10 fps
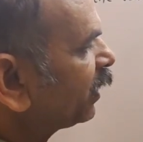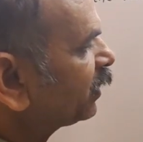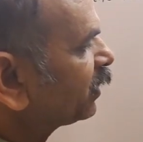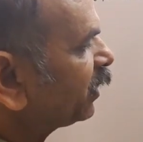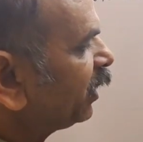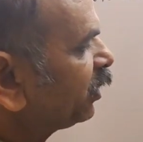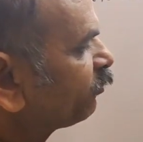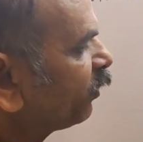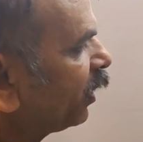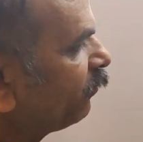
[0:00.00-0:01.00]
1, C
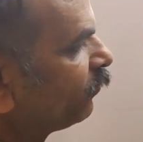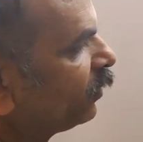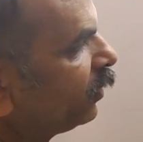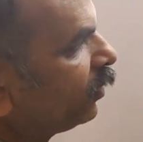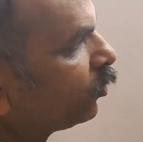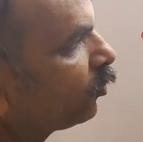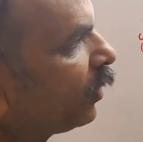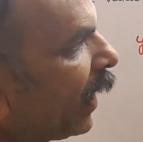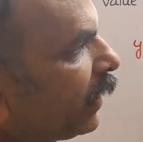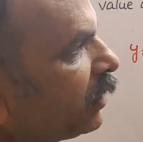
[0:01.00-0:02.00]
is 5. So
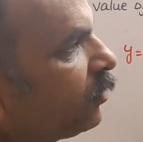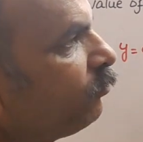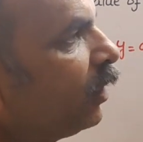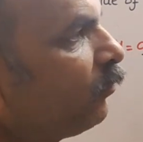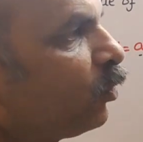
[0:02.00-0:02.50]
like this we